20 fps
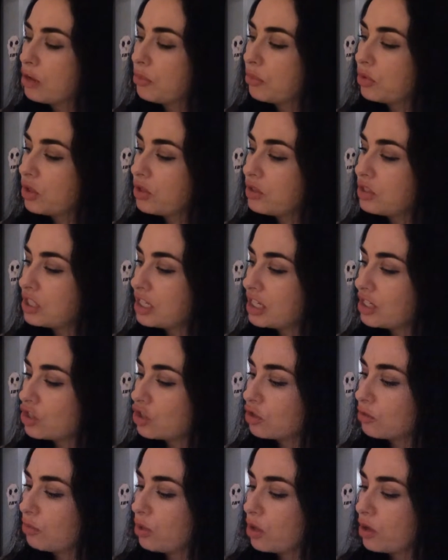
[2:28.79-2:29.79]

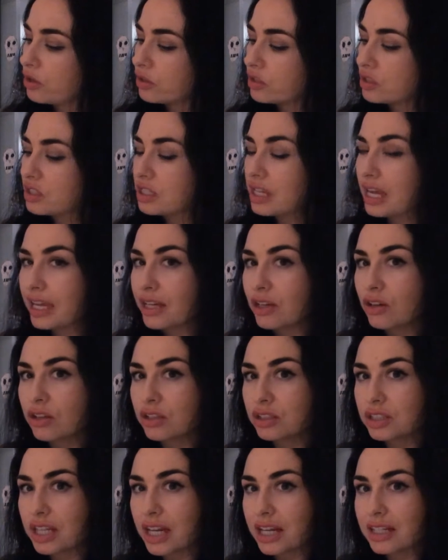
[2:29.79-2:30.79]
pronunciation, pauses, eye
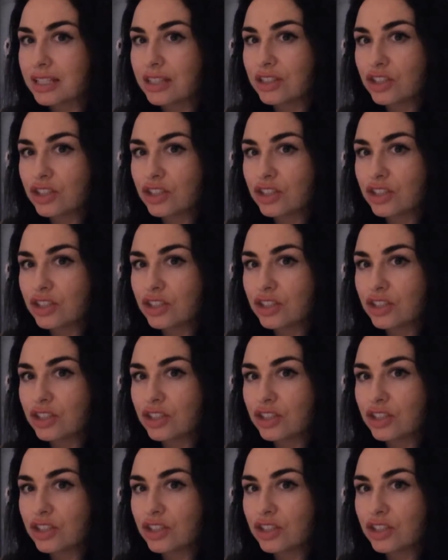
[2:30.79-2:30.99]
contact,